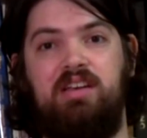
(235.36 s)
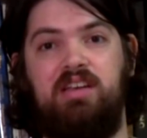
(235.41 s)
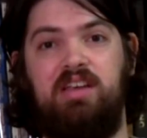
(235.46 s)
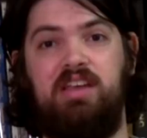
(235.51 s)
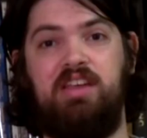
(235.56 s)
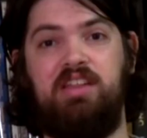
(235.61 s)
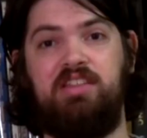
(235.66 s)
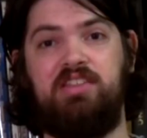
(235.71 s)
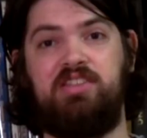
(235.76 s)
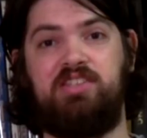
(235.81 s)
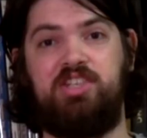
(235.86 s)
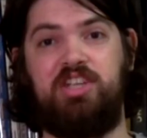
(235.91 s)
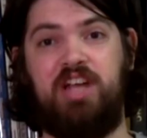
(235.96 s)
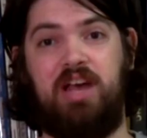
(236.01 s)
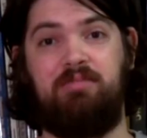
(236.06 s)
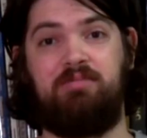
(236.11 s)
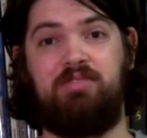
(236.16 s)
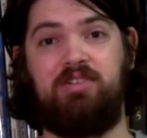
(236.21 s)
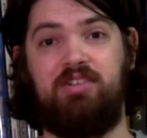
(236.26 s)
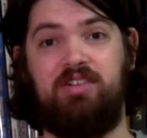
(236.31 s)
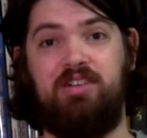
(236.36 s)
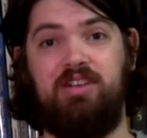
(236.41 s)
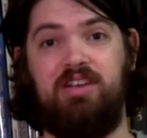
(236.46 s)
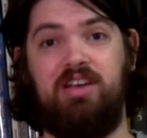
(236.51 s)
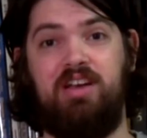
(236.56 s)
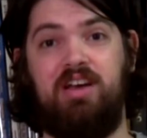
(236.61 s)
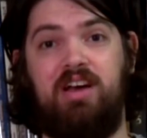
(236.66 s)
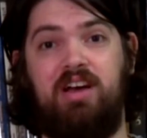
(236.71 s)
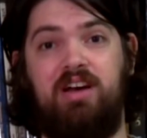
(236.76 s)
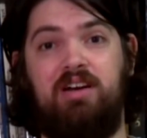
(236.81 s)
In this chapter,
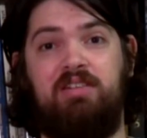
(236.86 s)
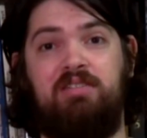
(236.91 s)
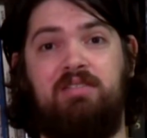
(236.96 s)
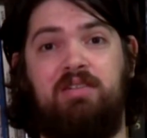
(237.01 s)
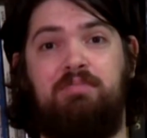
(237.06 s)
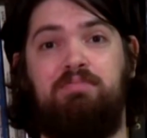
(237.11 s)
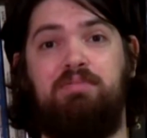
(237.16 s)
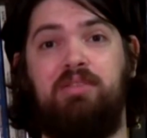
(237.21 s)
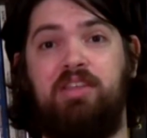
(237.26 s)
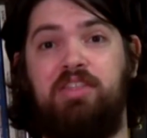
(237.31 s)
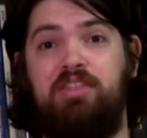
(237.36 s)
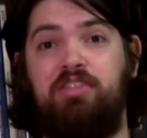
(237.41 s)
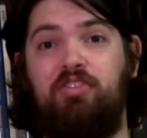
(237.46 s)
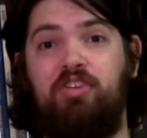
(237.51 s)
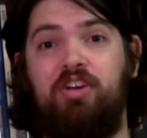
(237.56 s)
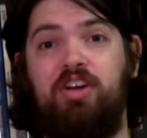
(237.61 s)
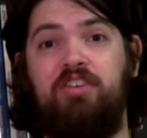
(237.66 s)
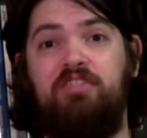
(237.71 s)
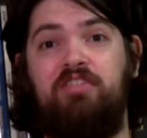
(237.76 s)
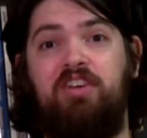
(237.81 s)
a plethora